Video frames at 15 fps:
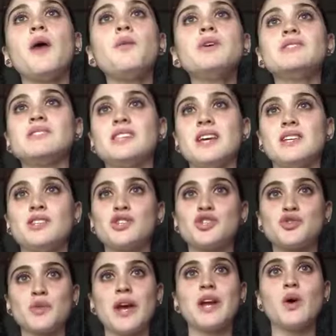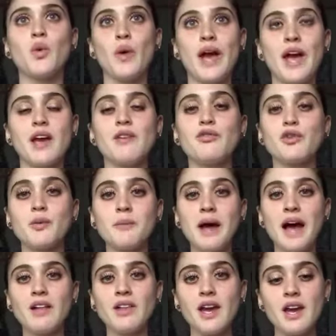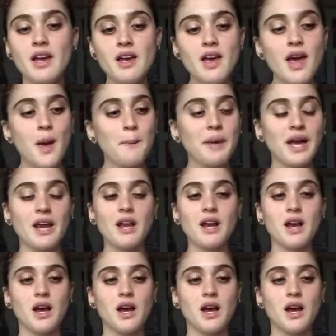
I wouldn't say strayed away from ballet, but